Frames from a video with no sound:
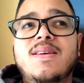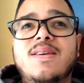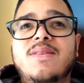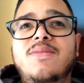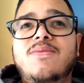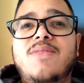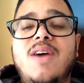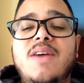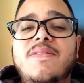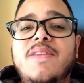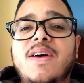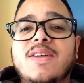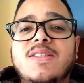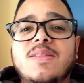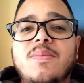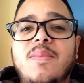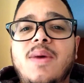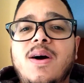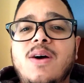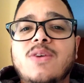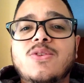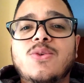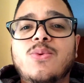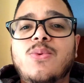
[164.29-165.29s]
5,000
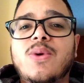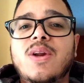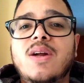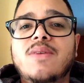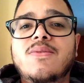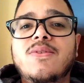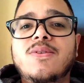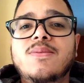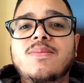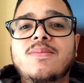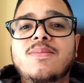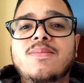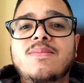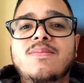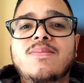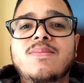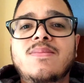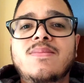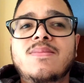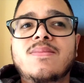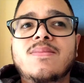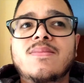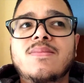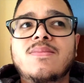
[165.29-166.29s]
miles or whatever.
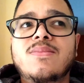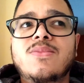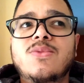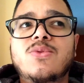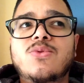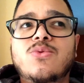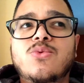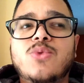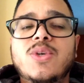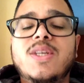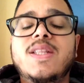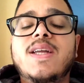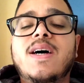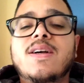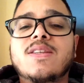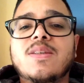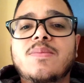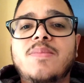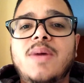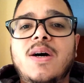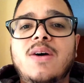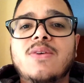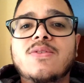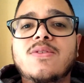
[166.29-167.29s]
3,000
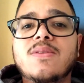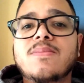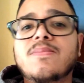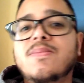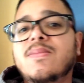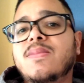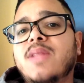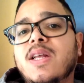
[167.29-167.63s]
miles.